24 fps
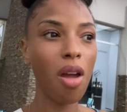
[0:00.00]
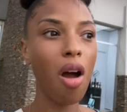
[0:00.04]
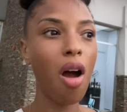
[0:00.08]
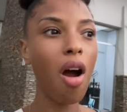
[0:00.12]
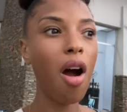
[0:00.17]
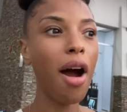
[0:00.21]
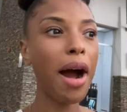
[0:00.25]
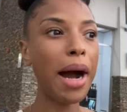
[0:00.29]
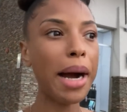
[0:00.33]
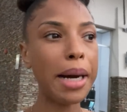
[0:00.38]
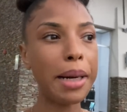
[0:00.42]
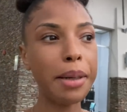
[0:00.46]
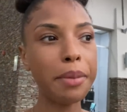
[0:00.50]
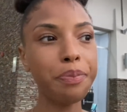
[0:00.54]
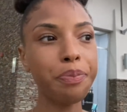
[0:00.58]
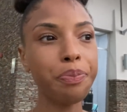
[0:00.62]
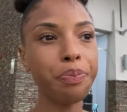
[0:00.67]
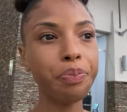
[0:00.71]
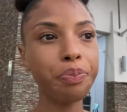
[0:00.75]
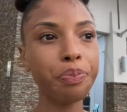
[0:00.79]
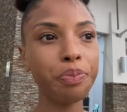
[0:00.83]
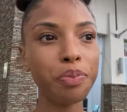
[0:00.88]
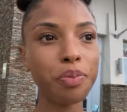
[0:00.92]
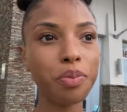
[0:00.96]

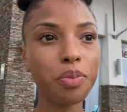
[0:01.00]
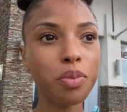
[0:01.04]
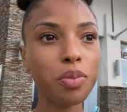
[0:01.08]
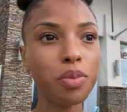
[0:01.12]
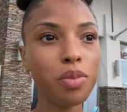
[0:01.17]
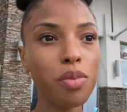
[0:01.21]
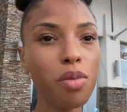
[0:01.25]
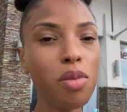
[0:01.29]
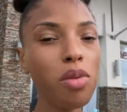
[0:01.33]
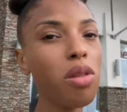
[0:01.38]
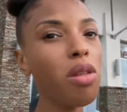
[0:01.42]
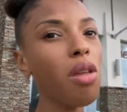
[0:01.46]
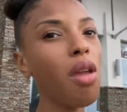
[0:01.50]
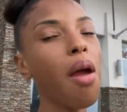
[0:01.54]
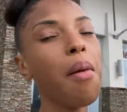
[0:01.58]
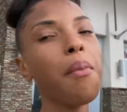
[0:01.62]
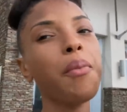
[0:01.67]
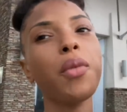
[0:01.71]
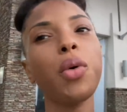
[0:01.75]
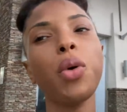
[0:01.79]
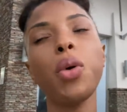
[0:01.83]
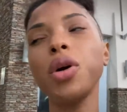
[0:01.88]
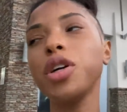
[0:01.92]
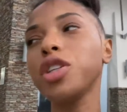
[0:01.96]
I'm
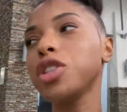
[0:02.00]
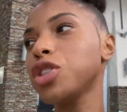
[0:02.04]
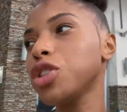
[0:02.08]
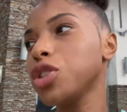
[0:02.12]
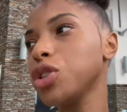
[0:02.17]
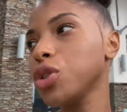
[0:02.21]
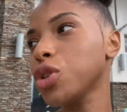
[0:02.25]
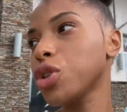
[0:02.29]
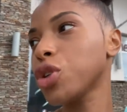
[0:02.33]
going to